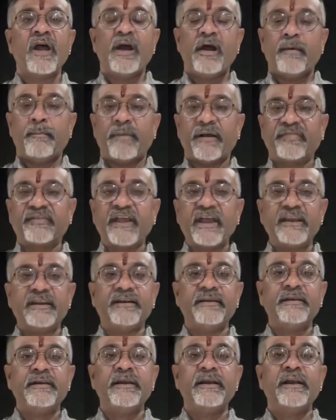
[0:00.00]
But
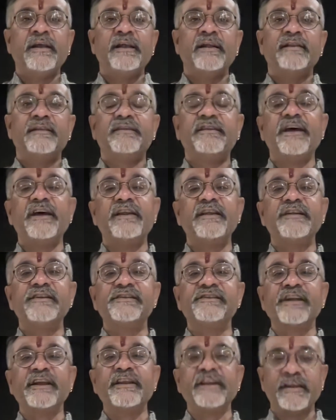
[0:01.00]
then there is
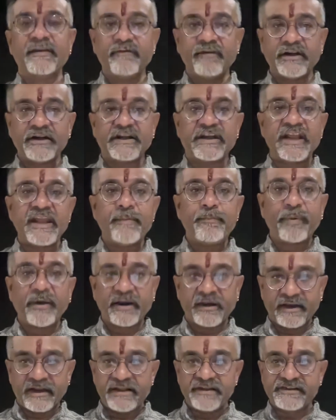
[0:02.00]
an even deeper
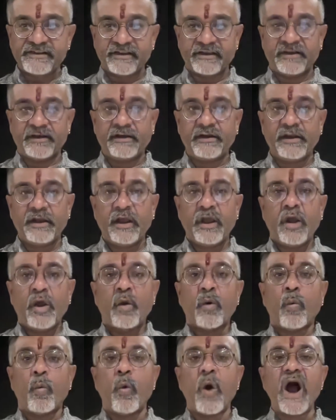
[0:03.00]
reason
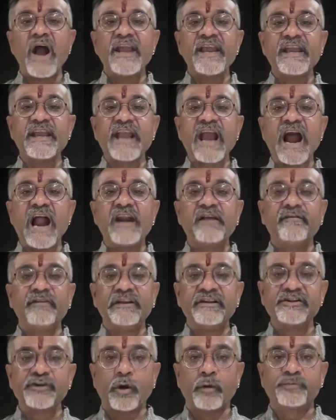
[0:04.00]
why
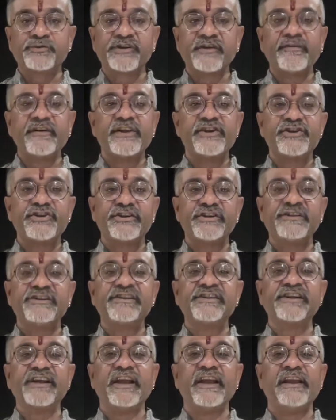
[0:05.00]
Caldwell's
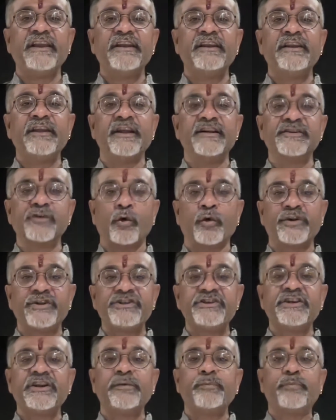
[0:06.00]
observations in his
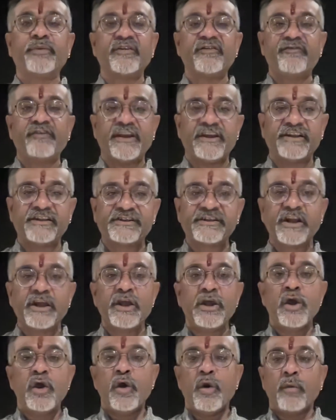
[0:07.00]
original preface
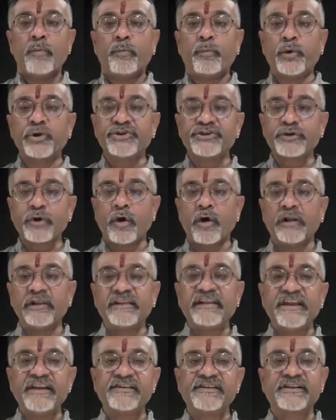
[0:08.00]
pushed all
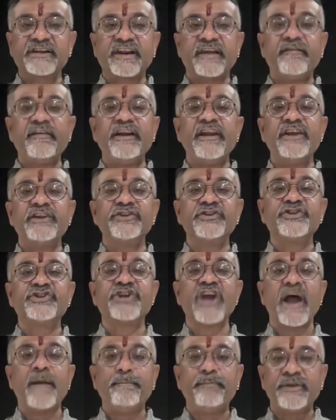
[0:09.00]
these Dravidian
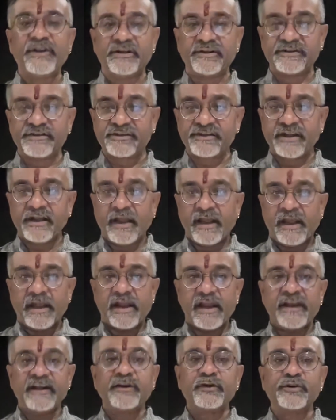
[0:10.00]
champions
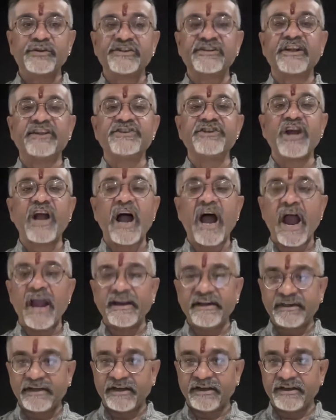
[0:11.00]
into such a
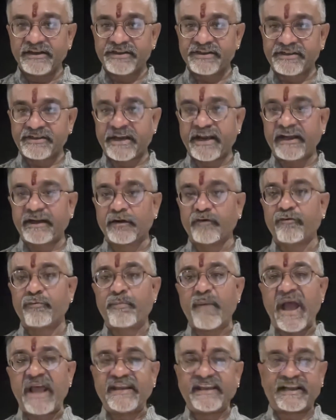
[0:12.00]
heightened state of
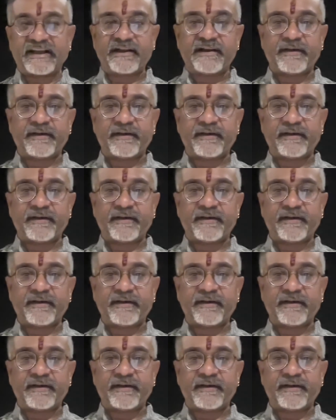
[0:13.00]
panic.